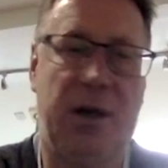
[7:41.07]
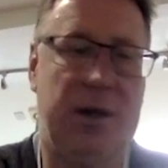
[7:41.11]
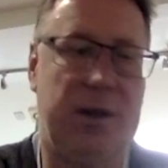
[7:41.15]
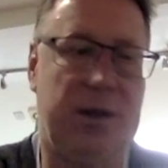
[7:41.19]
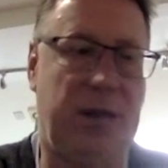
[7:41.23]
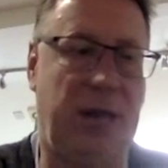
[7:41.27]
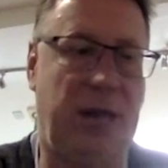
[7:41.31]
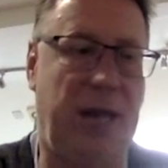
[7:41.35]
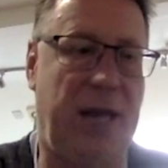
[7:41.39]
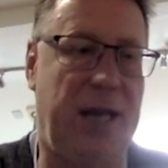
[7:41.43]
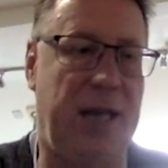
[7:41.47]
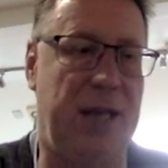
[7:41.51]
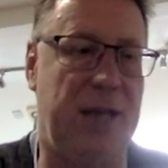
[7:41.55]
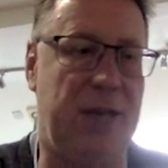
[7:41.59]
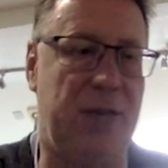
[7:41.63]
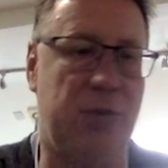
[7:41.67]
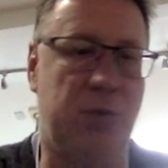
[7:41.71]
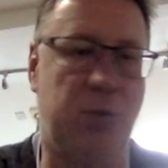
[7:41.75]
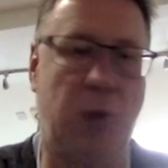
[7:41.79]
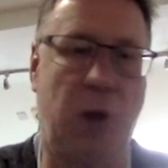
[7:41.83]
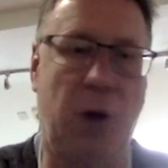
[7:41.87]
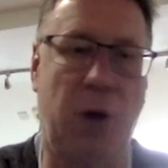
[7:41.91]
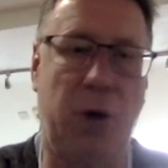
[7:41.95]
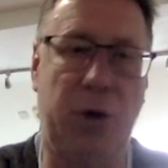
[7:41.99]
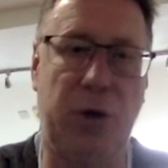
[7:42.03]
that is
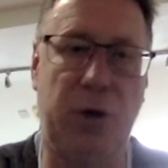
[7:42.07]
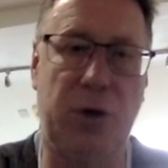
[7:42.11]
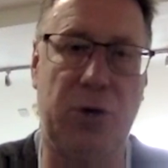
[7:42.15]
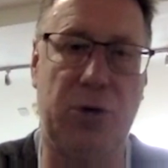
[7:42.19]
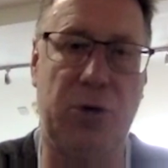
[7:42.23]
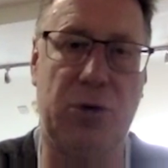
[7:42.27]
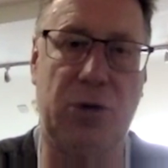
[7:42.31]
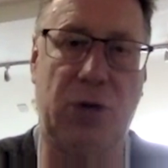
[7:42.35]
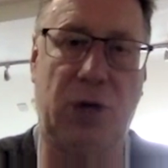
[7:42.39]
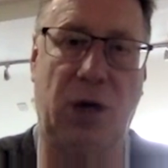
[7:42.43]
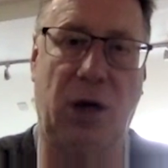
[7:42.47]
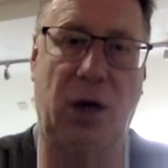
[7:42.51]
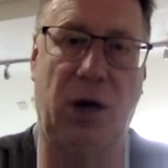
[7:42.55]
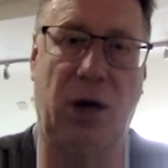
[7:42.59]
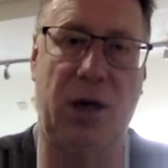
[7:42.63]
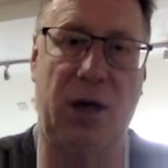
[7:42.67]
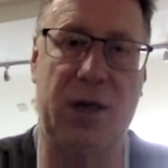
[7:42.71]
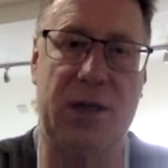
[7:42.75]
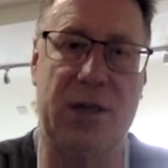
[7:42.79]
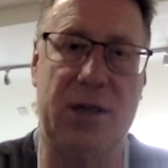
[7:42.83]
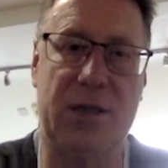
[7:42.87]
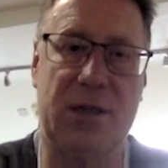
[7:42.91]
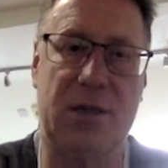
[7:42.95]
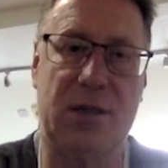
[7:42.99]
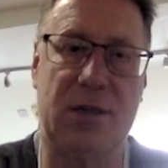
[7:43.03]
well
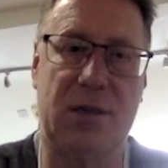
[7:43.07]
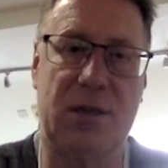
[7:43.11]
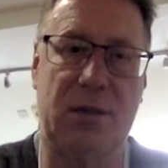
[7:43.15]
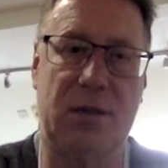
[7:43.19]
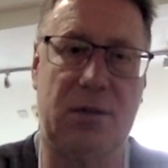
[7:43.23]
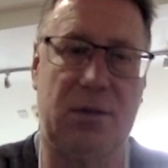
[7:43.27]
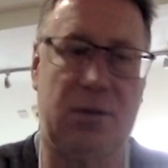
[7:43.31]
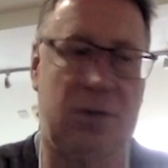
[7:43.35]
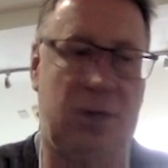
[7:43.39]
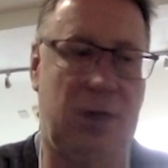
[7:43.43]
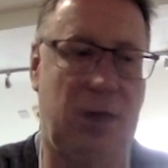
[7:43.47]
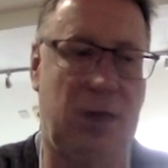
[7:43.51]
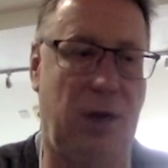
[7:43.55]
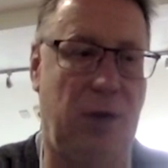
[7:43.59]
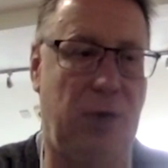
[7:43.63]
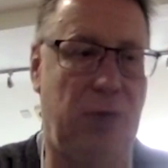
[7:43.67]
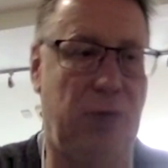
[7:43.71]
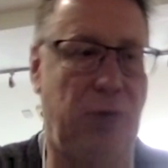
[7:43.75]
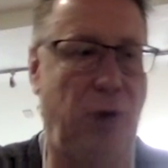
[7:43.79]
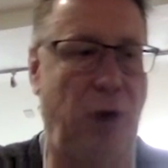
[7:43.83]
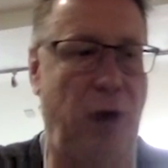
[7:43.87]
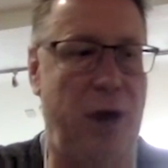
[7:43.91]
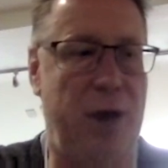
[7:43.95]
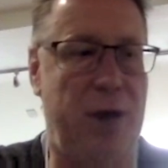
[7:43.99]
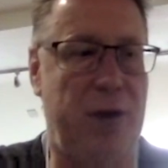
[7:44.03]
utilised,
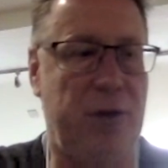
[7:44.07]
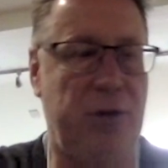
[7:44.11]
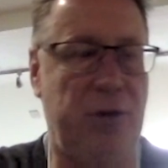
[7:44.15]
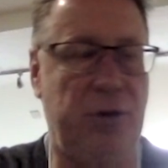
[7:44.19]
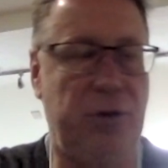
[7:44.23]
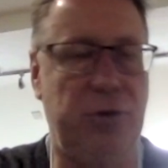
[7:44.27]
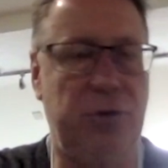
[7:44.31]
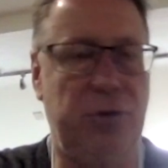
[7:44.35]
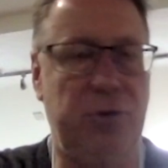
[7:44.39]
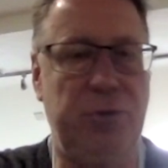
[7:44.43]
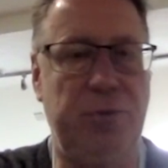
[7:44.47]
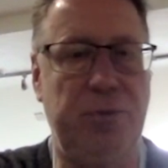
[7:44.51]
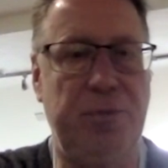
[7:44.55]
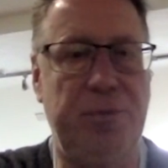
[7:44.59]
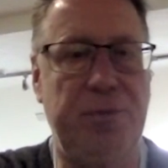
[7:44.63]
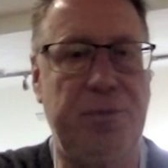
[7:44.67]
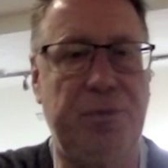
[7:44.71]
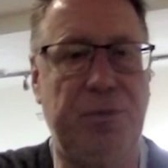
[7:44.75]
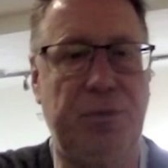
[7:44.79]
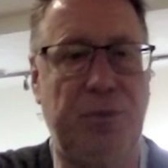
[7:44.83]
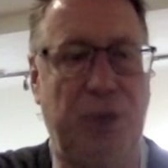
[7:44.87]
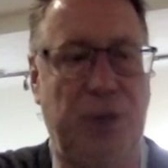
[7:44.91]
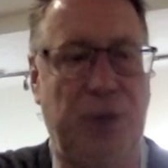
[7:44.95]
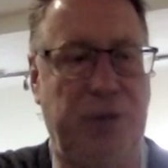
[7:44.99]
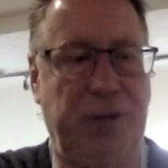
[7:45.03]

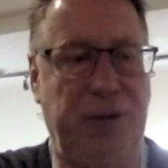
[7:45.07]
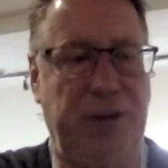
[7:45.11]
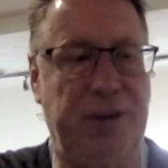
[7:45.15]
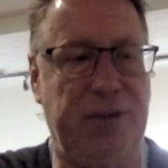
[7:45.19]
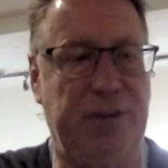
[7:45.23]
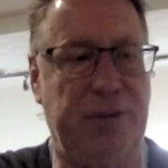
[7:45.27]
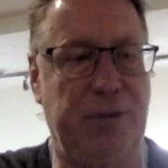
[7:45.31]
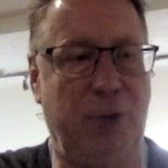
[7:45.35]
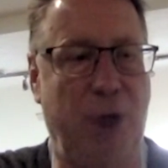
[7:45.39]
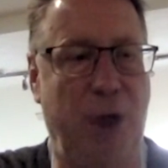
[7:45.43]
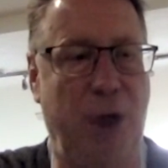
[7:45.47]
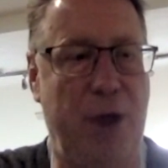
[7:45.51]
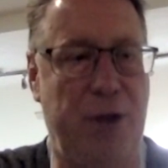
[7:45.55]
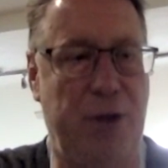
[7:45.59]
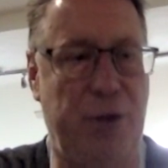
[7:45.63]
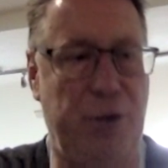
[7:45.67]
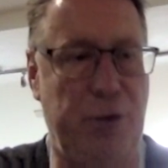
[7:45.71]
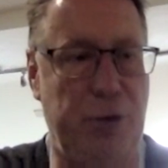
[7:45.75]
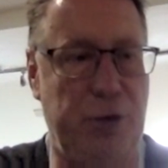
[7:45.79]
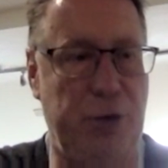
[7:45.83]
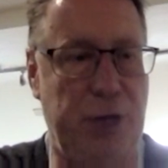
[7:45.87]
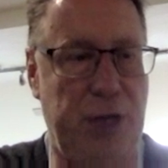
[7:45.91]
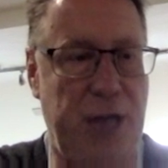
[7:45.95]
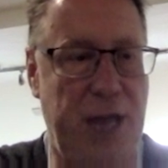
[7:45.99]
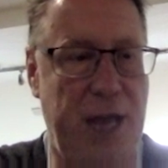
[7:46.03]
effectively right through
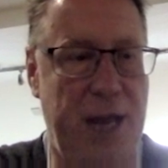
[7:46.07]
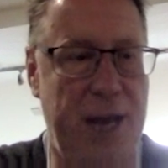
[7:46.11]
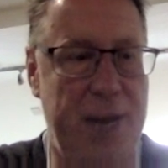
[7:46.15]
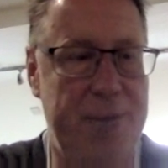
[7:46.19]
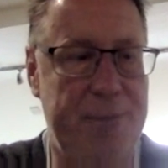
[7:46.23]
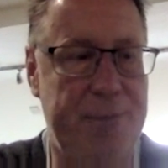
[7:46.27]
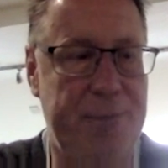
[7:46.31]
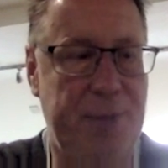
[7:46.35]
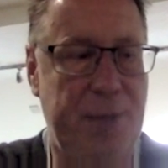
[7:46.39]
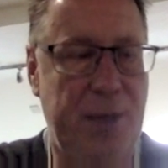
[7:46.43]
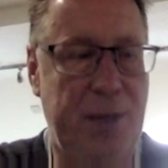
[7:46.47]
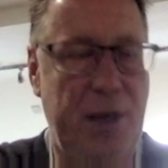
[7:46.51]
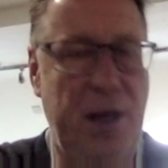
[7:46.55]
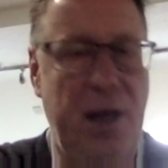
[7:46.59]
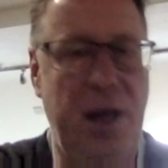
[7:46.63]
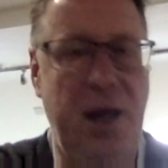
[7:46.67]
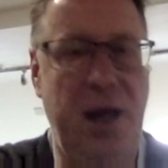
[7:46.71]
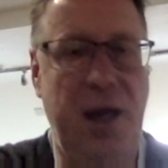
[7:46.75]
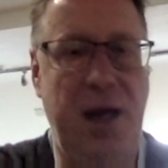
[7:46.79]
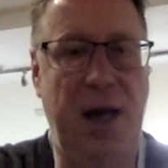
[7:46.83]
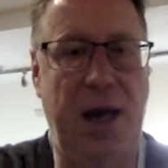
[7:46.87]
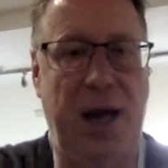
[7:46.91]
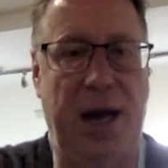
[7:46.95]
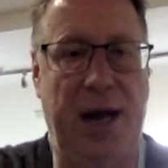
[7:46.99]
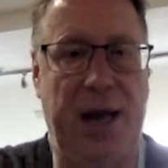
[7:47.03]
the year.
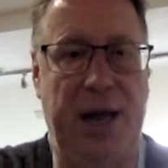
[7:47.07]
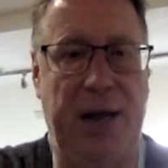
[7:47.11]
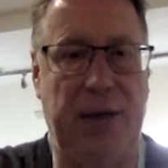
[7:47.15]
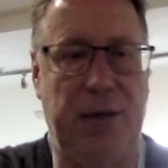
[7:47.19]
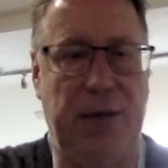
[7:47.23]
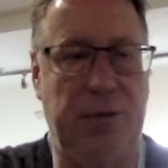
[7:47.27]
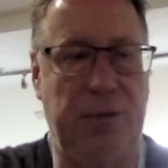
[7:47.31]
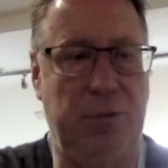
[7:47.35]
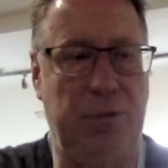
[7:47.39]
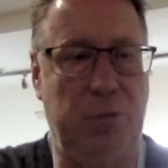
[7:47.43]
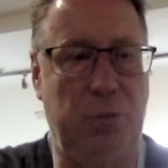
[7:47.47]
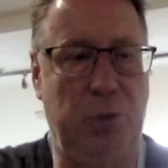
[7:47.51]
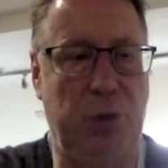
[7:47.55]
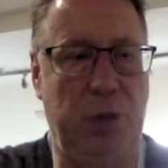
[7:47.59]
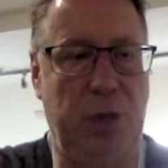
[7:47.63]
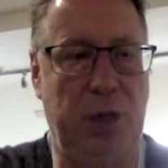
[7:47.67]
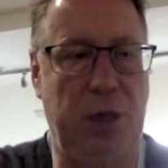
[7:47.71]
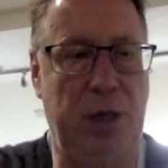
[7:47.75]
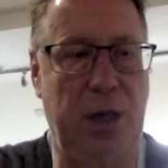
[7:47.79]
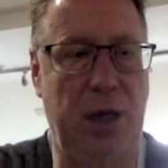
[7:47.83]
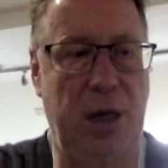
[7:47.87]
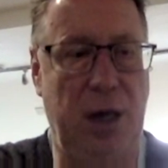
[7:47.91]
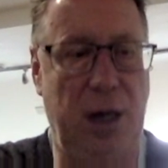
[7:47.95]
And we